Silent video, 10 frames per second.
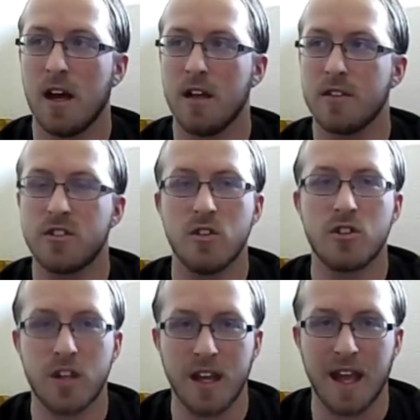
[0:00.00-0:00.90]

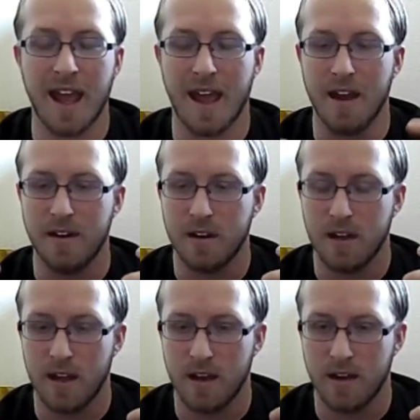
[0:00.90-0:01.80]
sushi
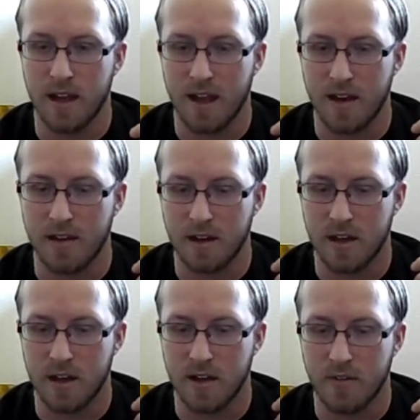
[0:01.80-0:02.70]
and
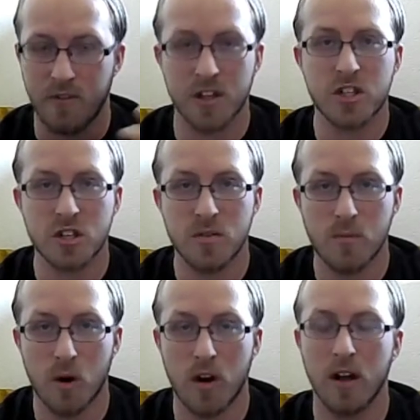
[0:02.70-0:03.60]
fish
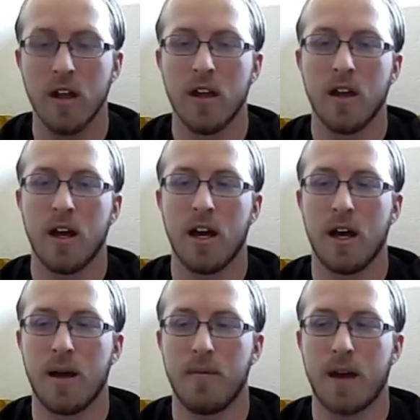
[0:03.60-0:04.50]
more.
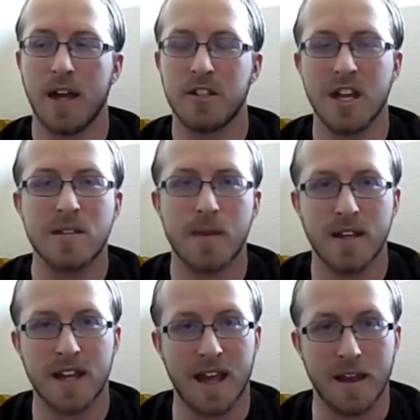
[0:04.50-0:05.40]
I changed my
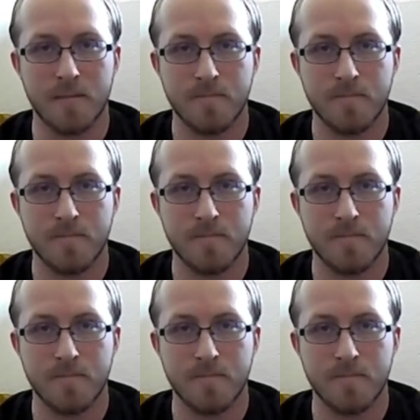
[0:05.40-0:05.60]
diet.